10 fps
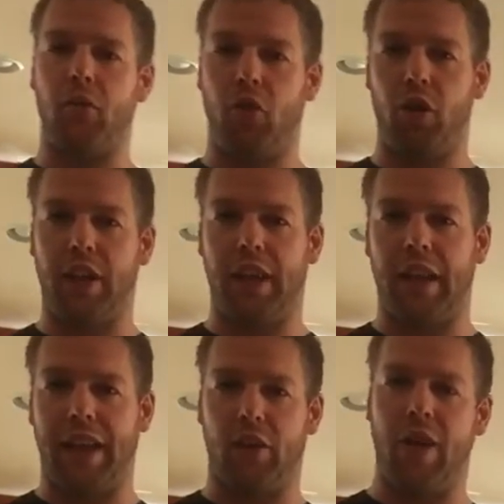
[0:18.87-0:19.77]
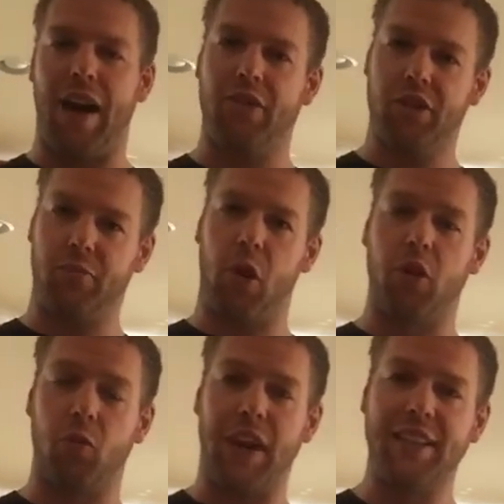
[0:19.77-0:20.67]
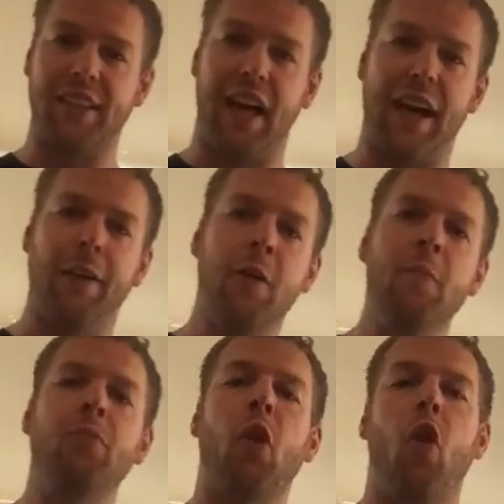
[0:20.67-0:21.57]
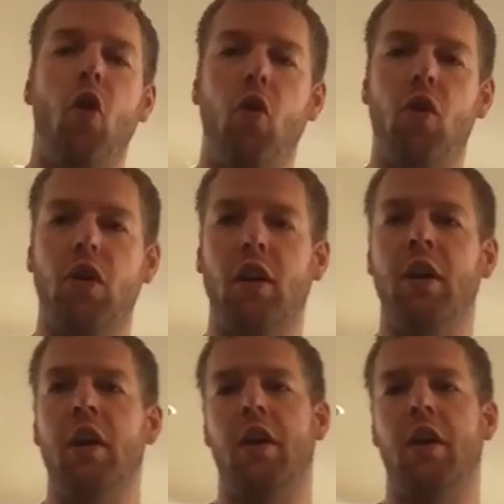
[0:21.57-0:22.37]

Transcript: looking like you have a smaller waistline, or